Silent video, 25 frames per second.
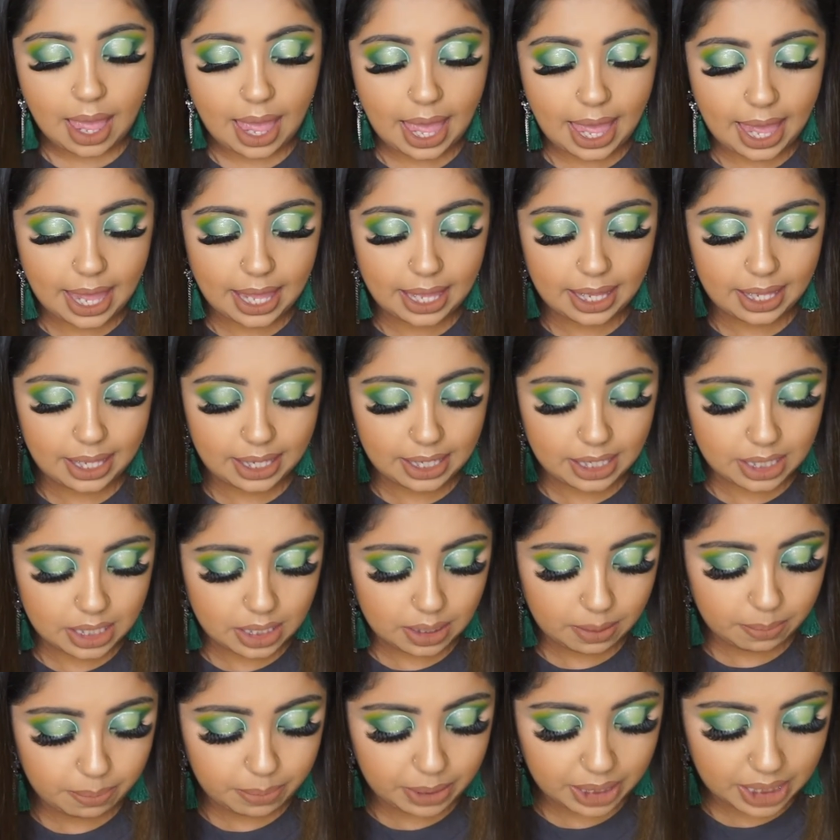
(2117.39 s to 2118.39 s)
And
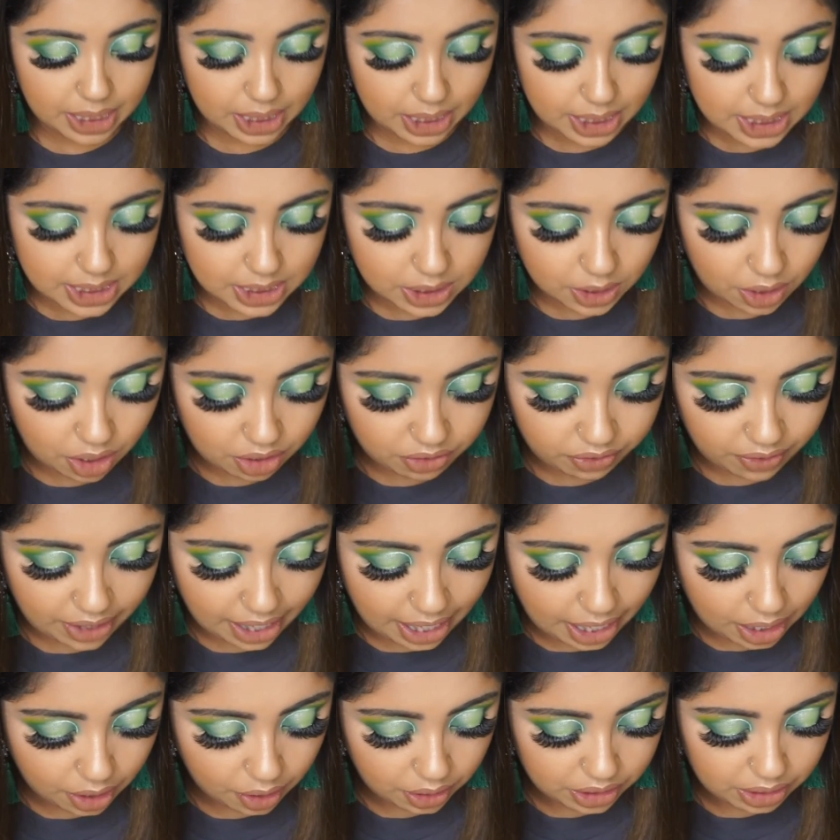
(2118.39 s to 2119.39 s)
because of
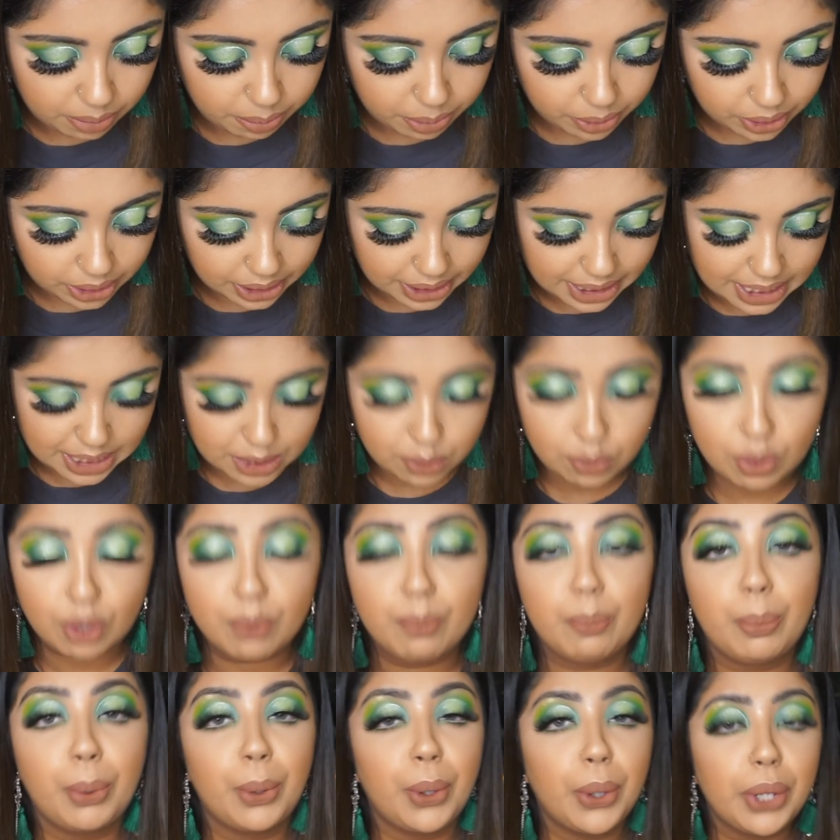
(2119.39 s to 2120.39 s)
how the police
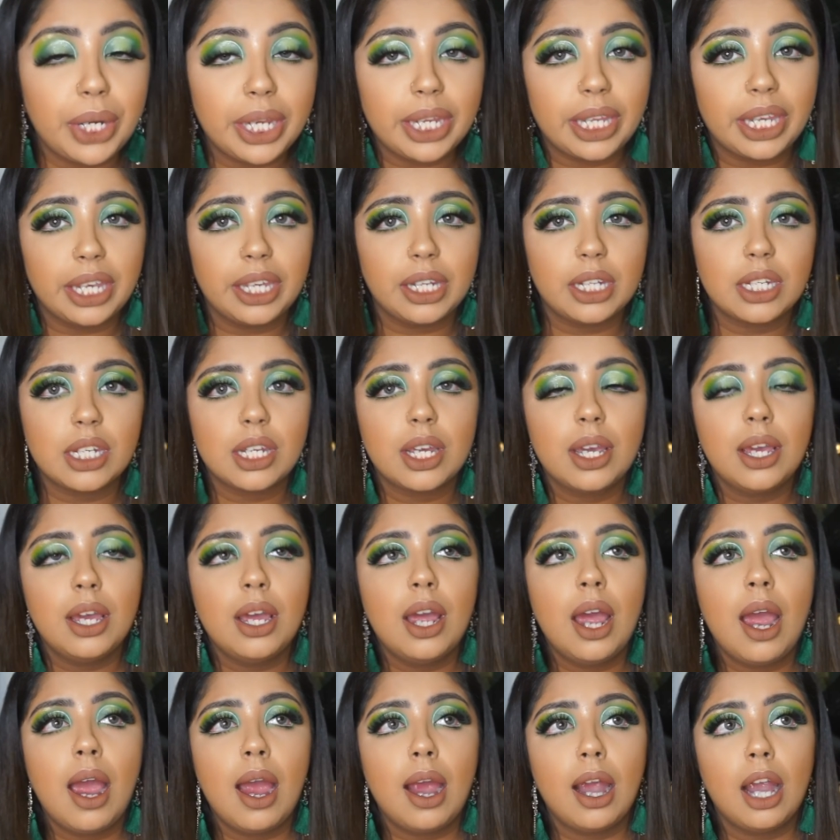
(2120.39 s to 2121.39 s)
were putting it,
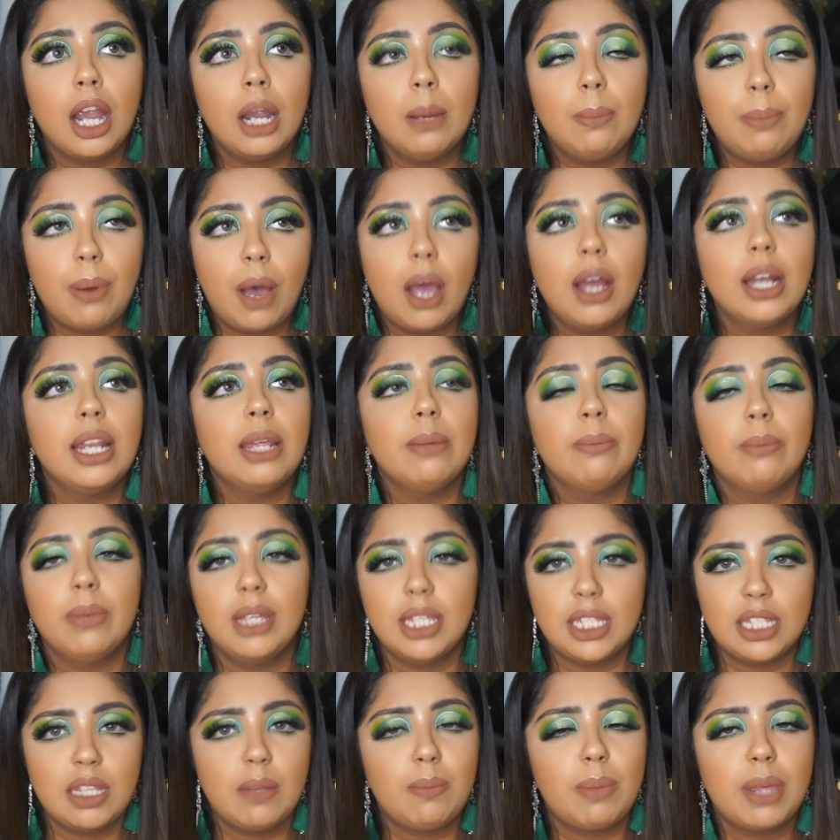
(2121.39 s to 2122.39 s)
her body
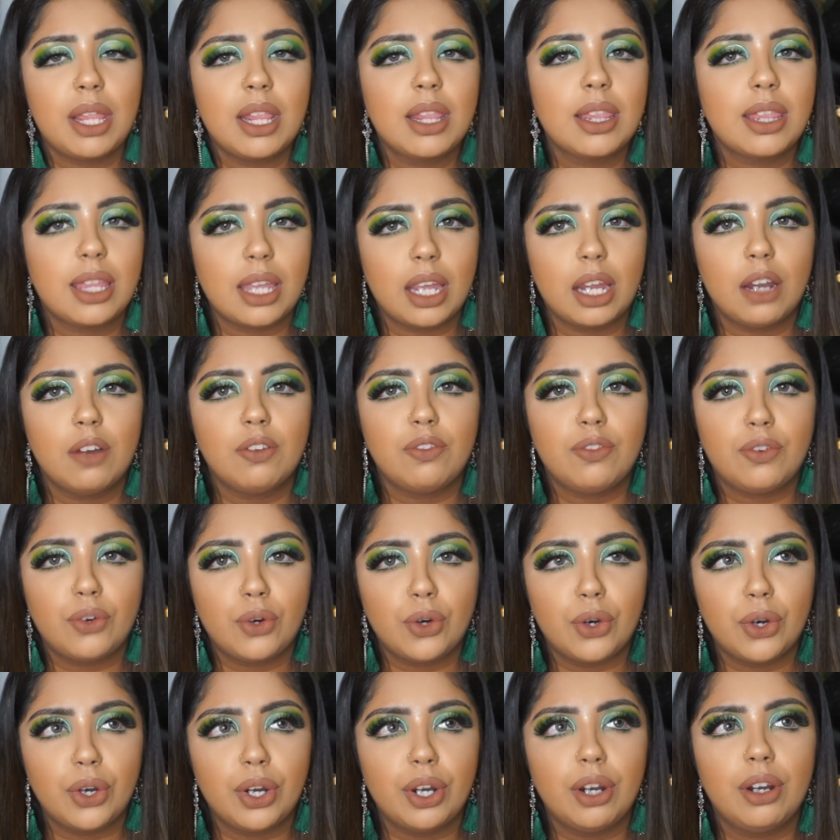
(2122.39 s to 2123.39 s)
must have been there
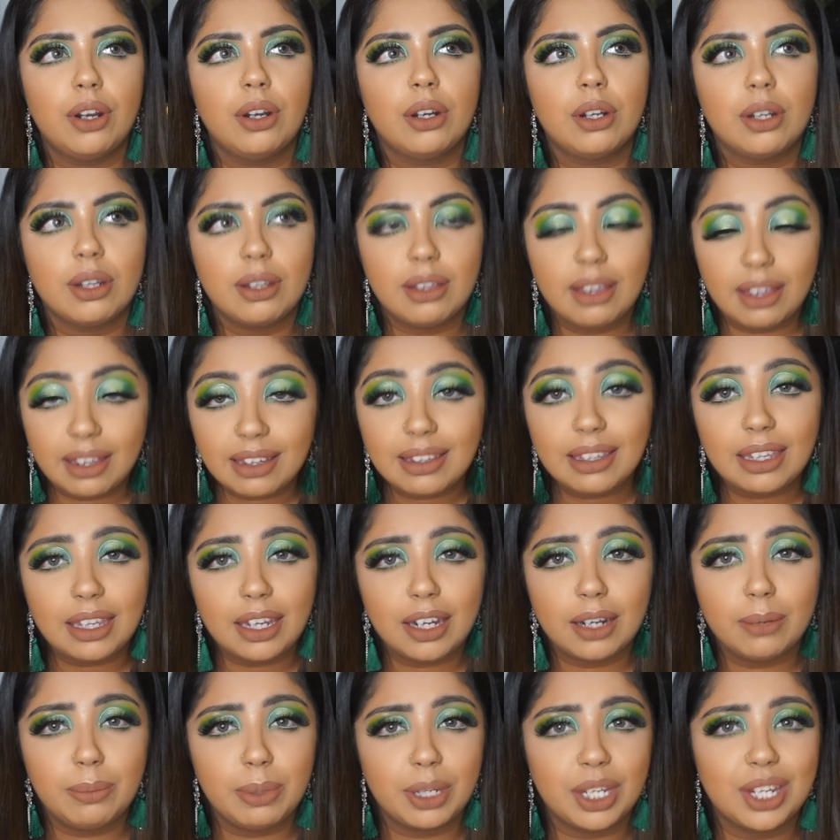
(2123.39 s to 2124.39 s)
for a
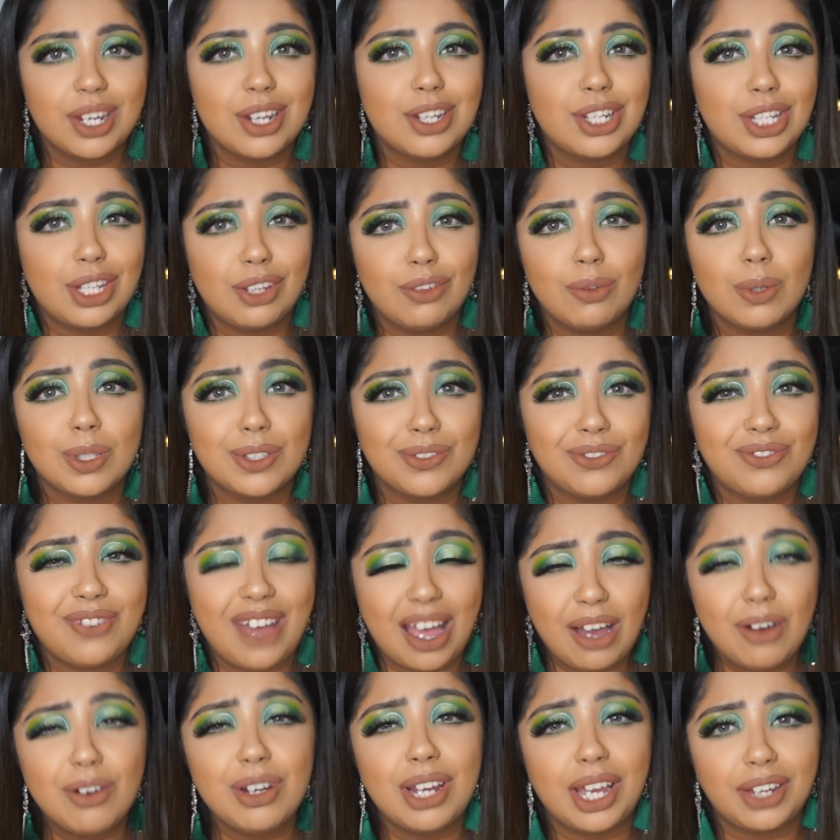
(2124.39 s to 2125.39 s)
year because she was
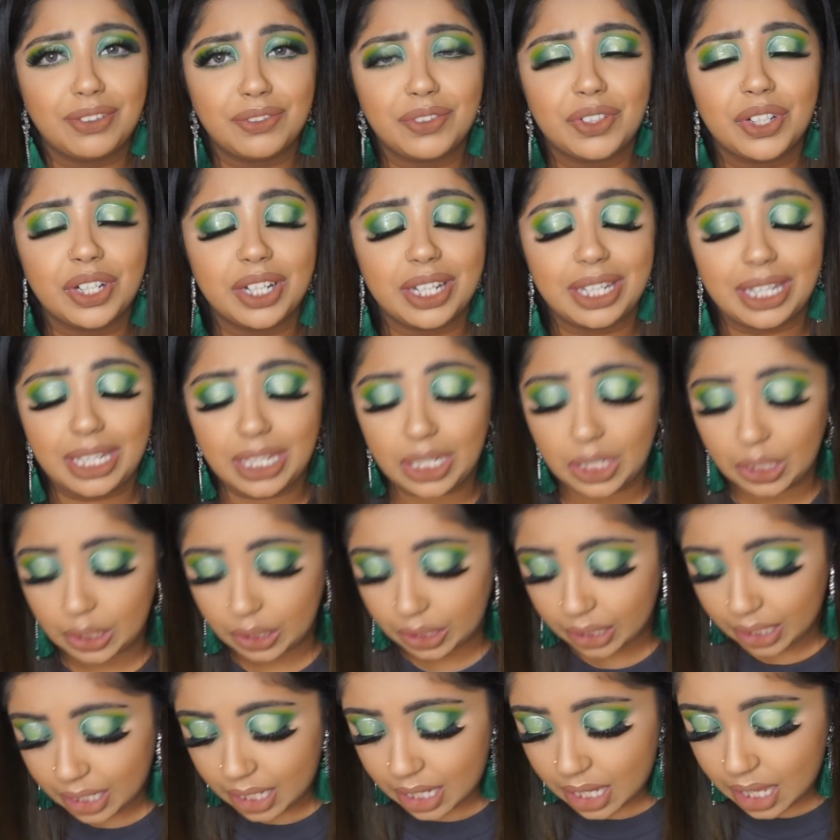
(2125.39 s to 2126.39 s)
found after a
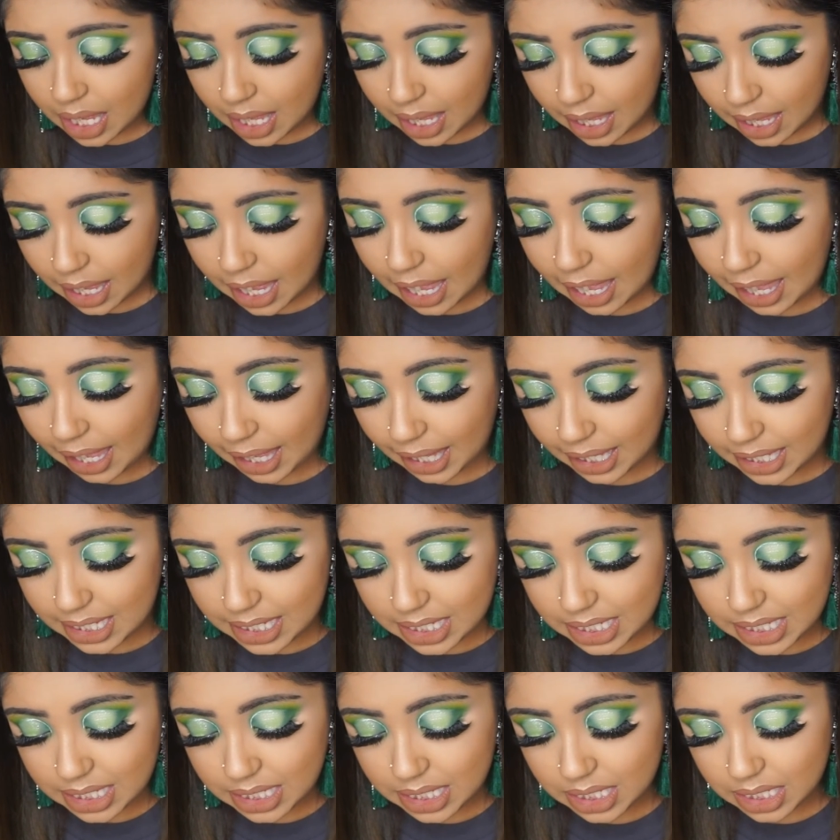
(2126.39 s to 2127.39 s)
year.
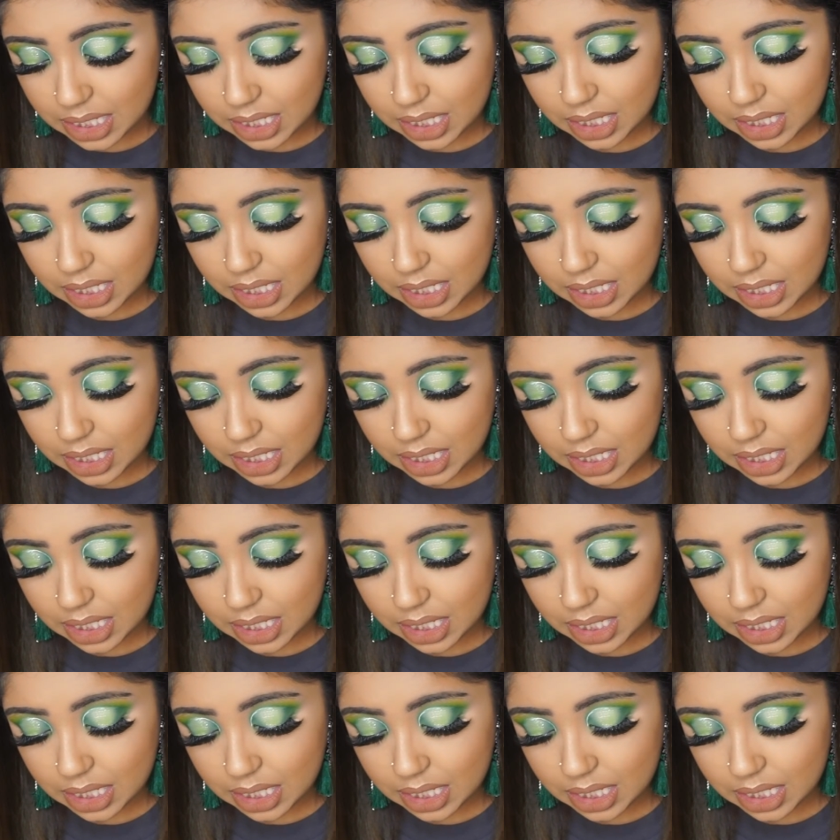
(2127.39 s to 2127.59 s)
And